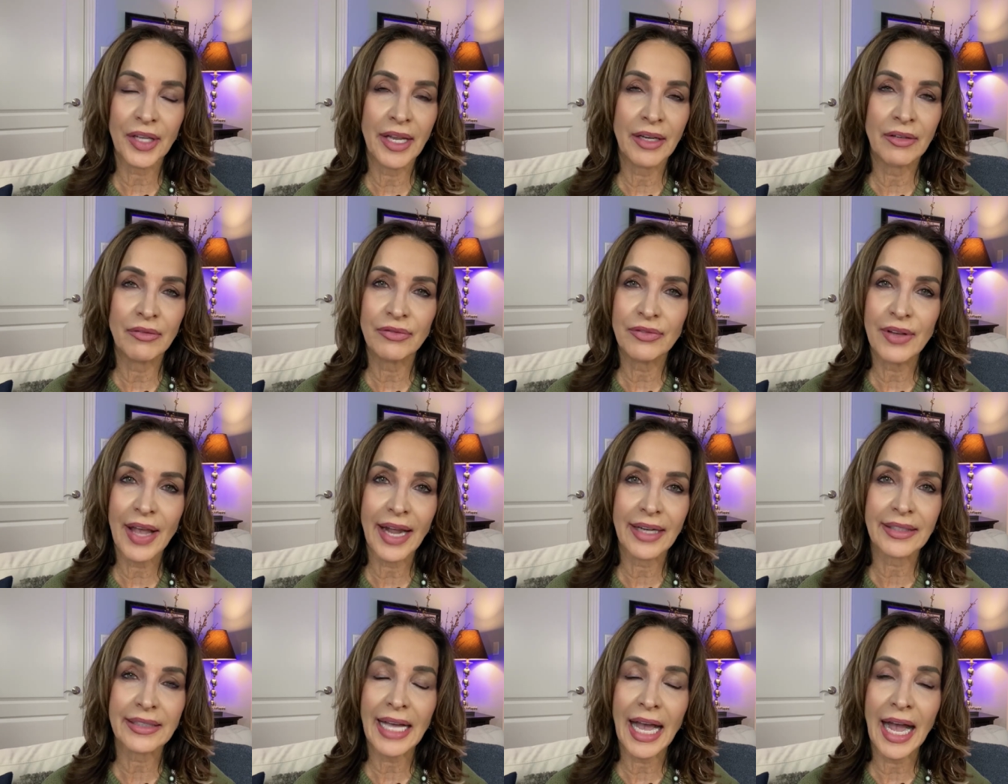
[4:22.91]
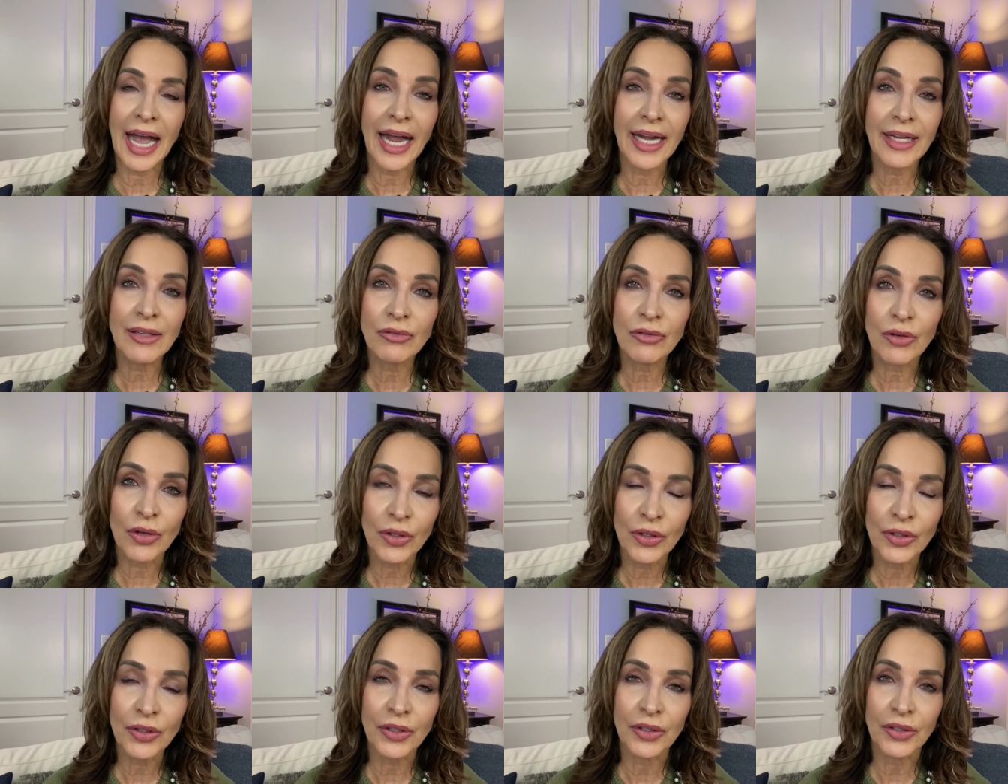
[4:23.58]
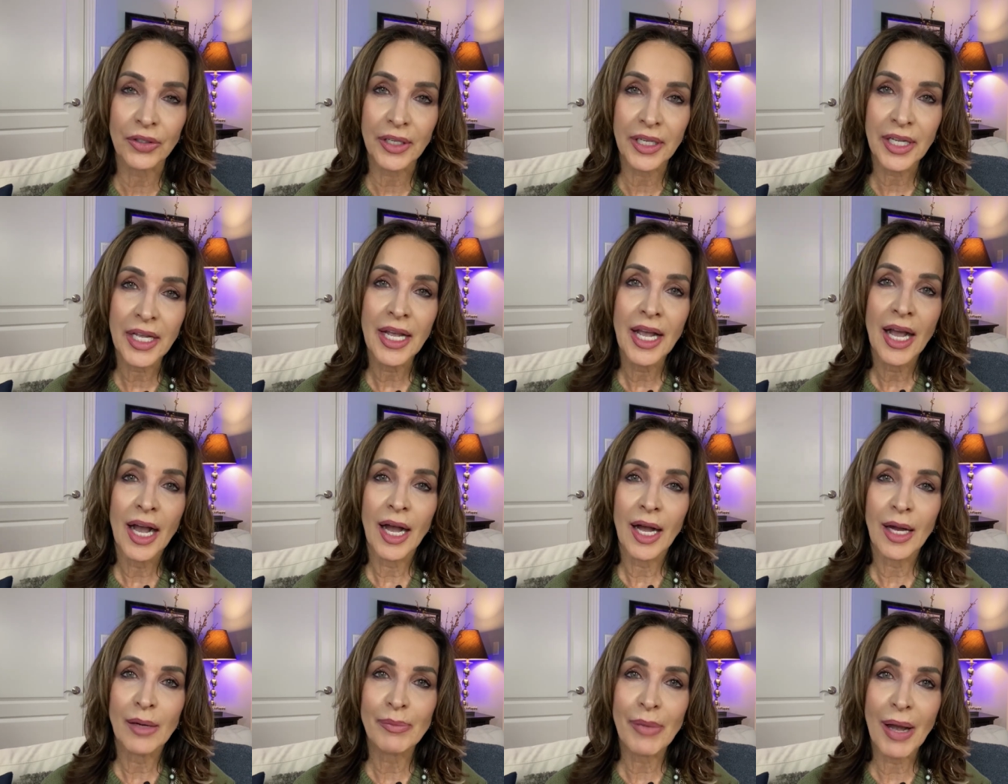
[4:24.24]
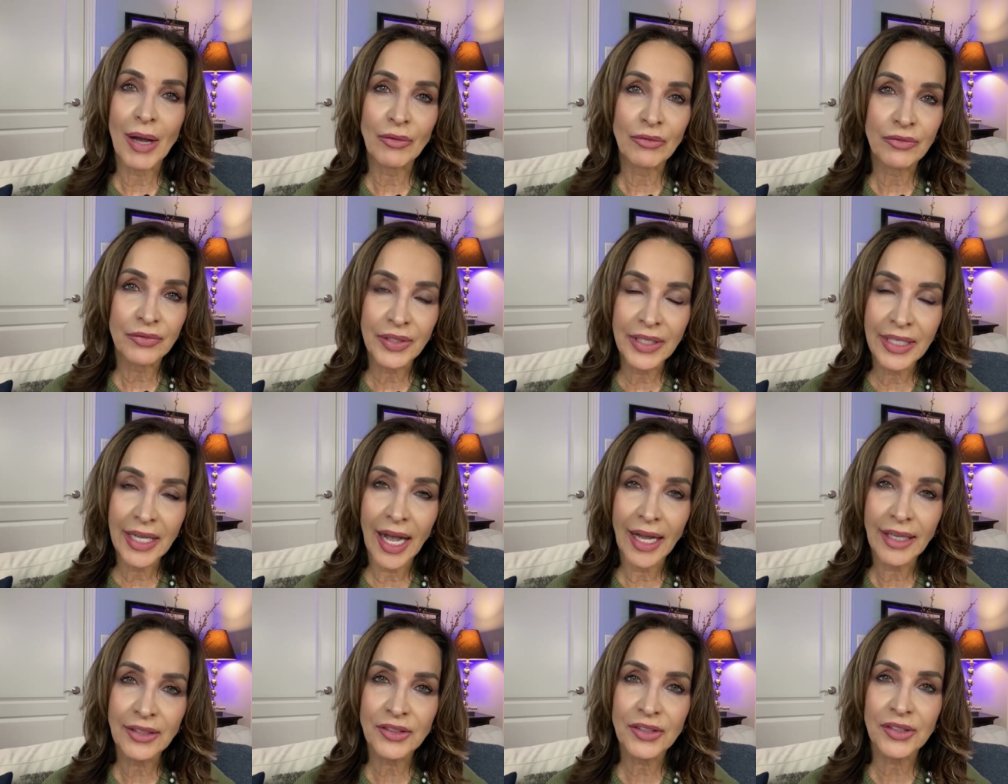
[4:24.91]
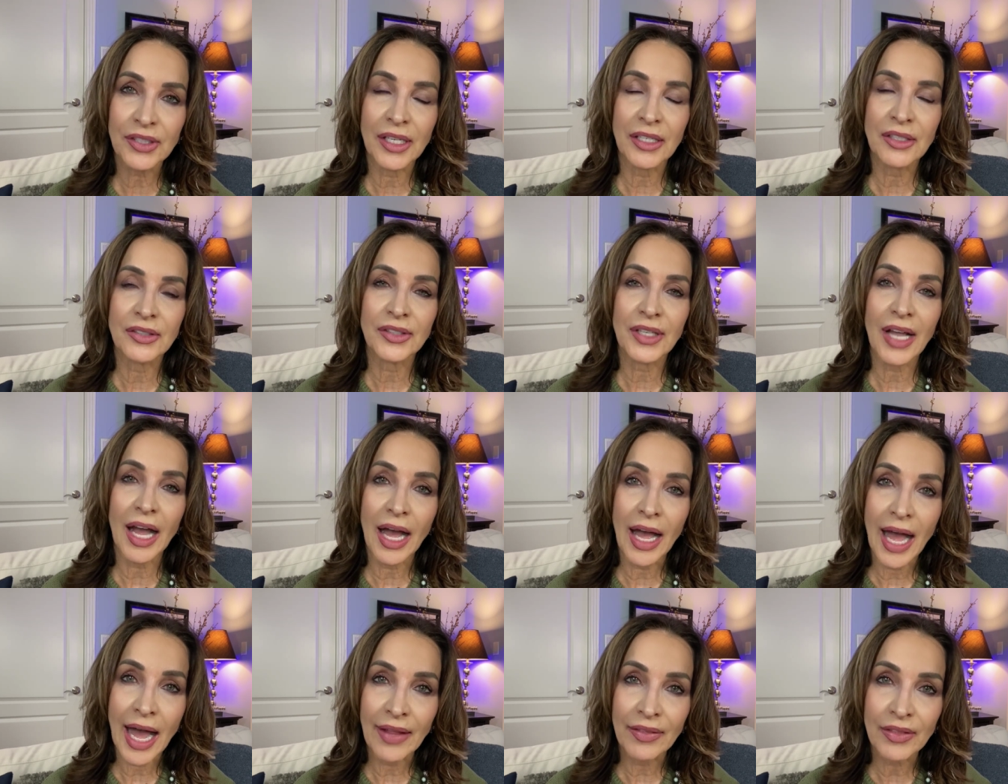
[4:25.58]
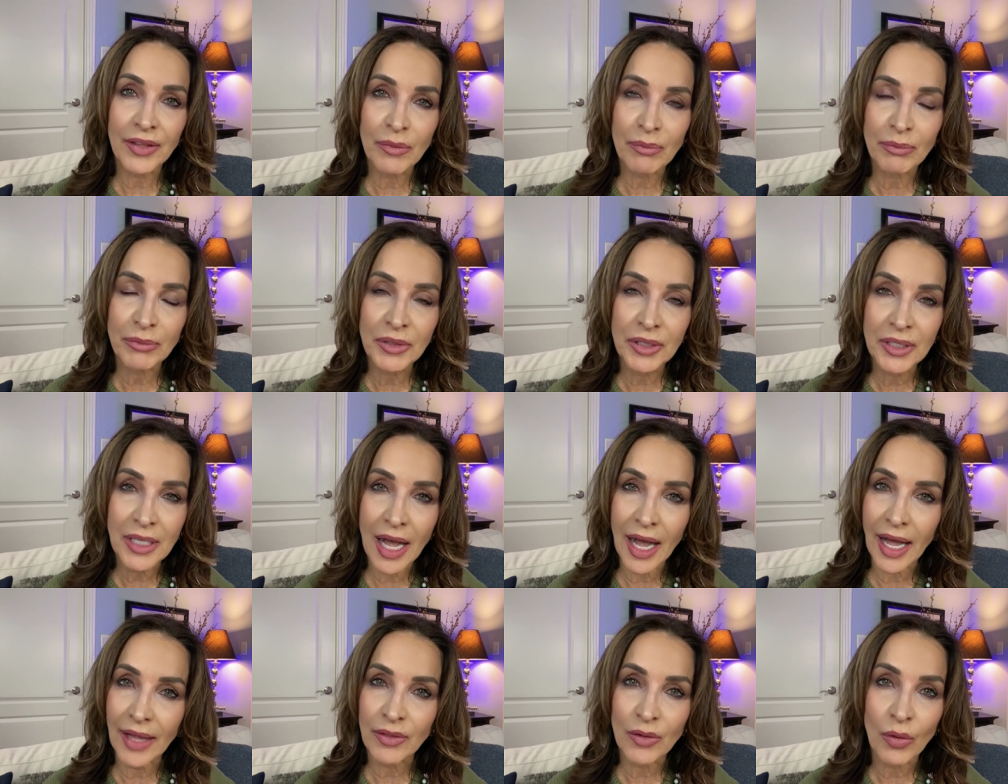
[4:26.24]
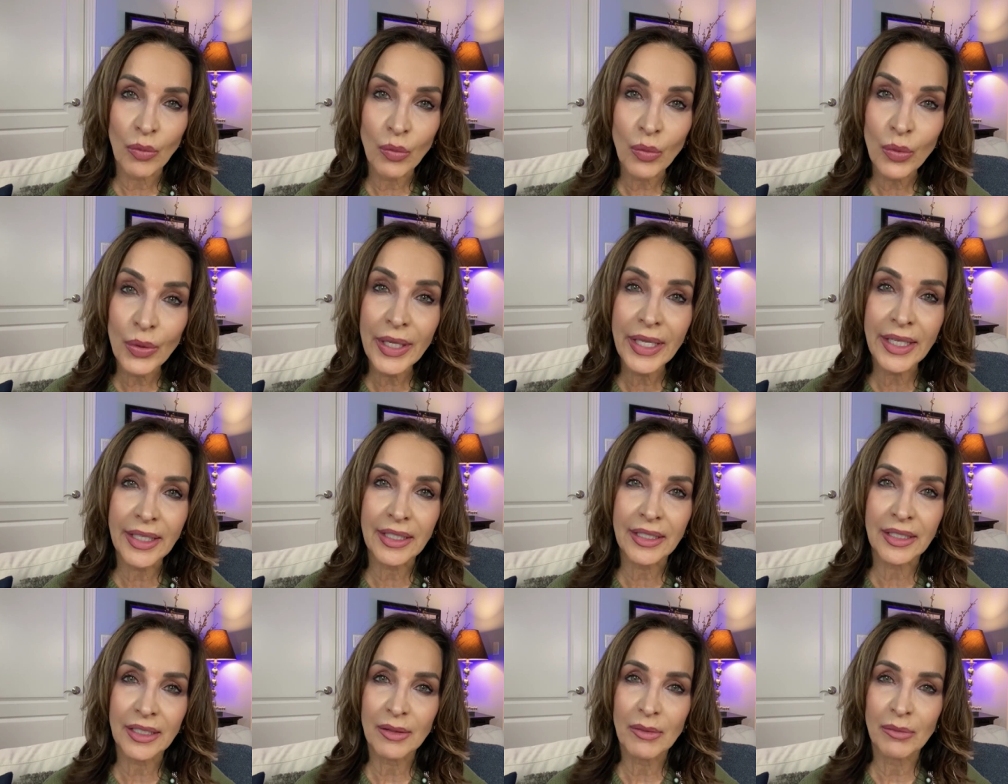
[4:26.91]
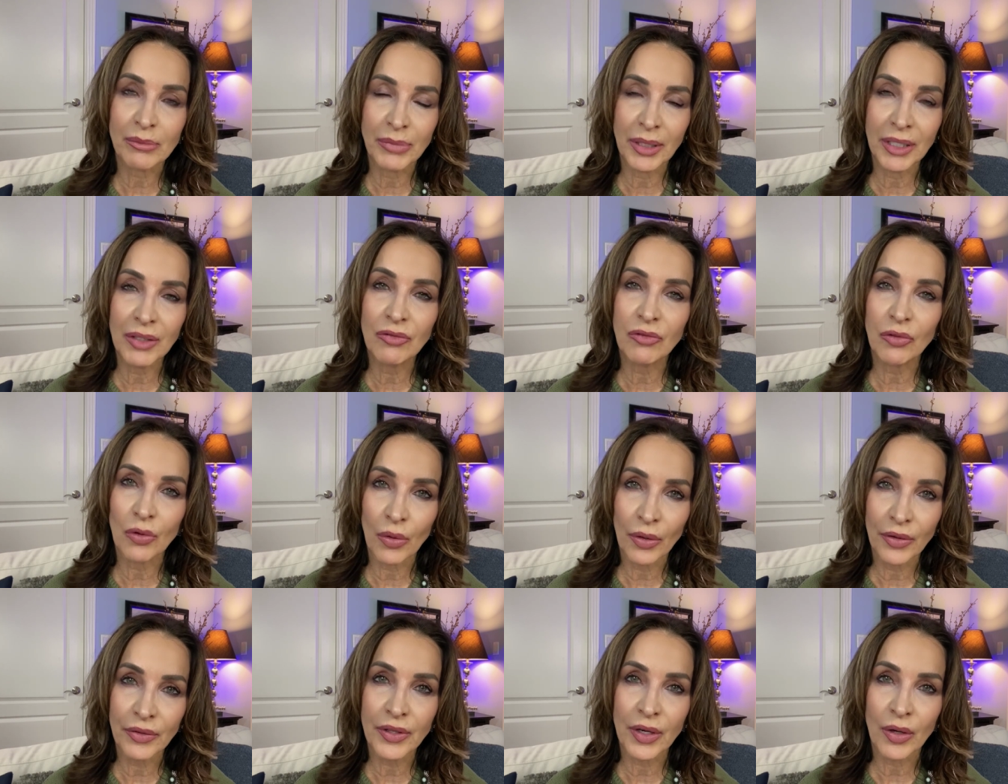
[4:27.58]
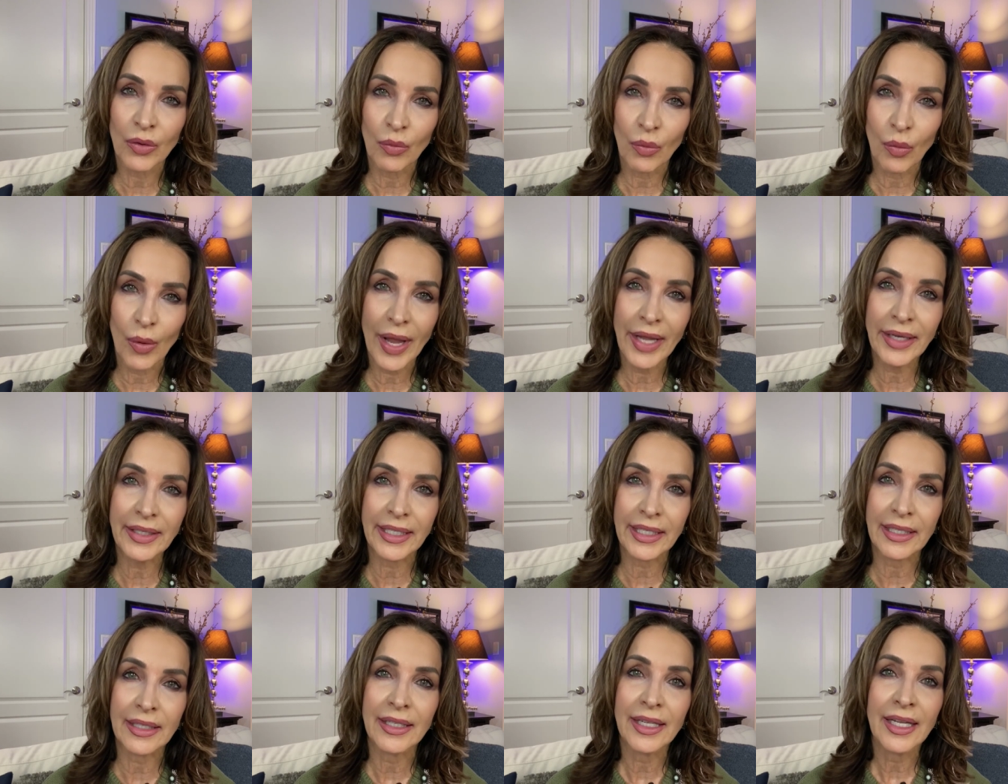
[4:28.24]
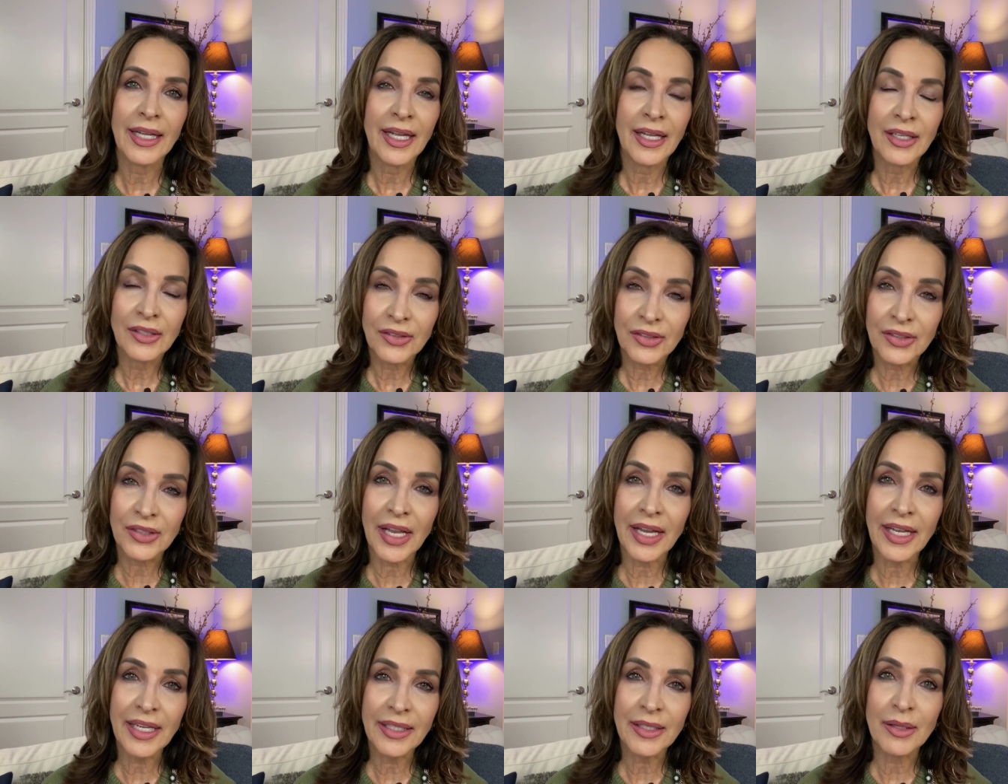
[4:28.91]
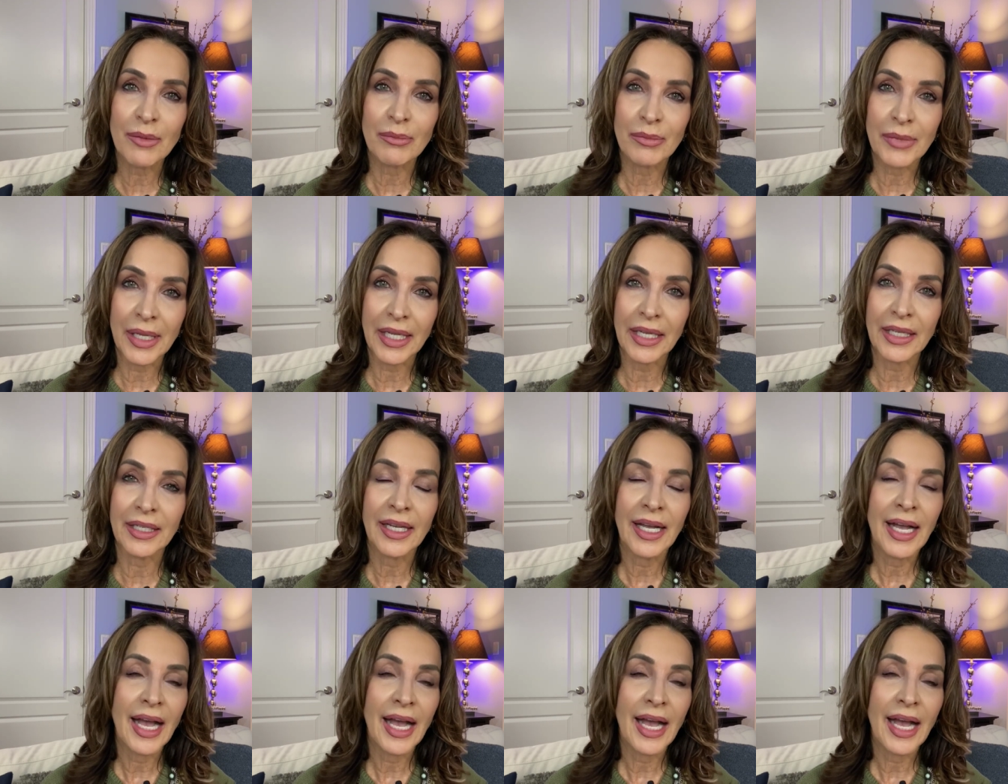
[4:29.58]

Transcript: In fact, I've heard about fiancés on the, on the week before their wedding say to me,